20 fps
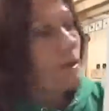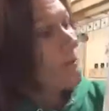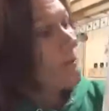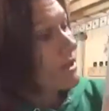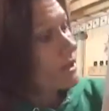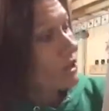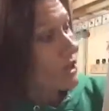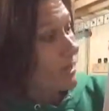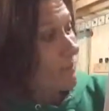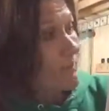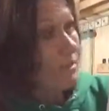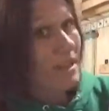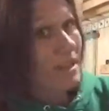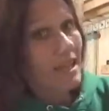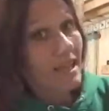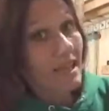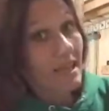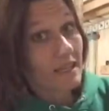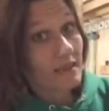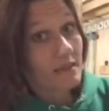But look at
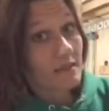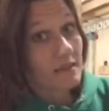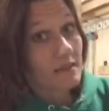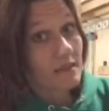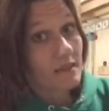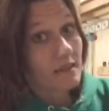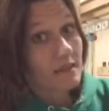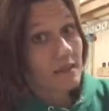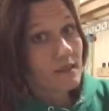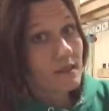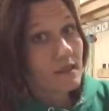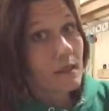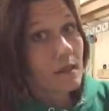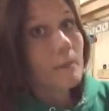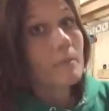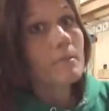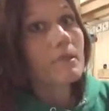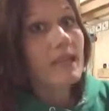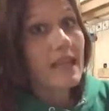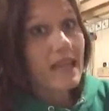plan.
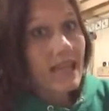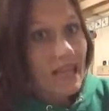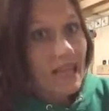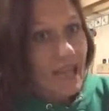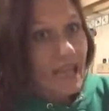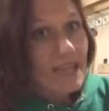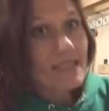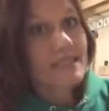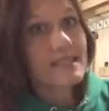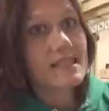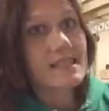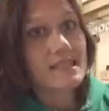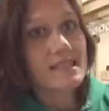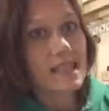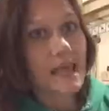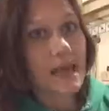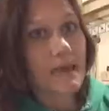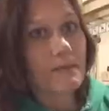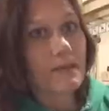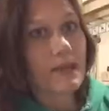Plan has
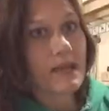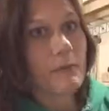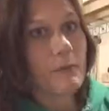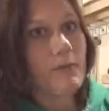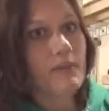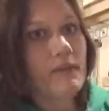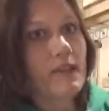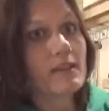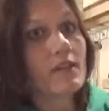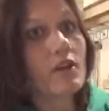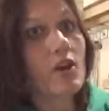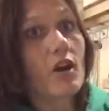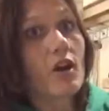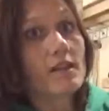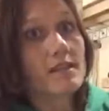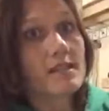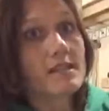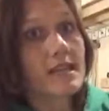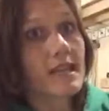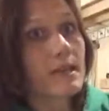this happening. We've got the
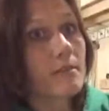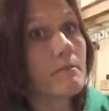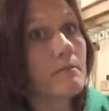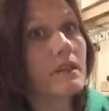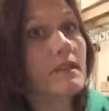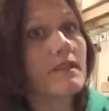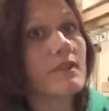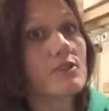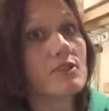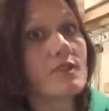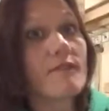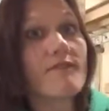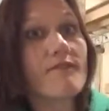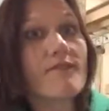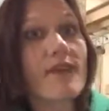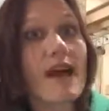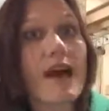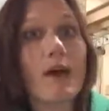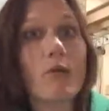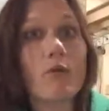consonant, but there's a
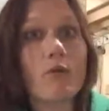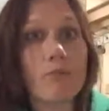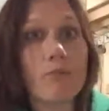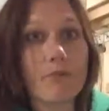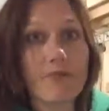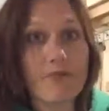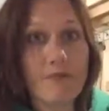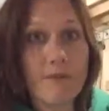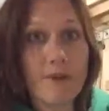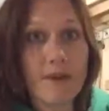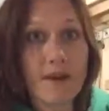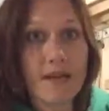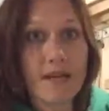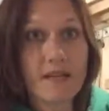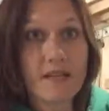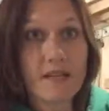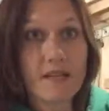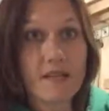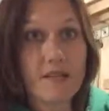vowel before it,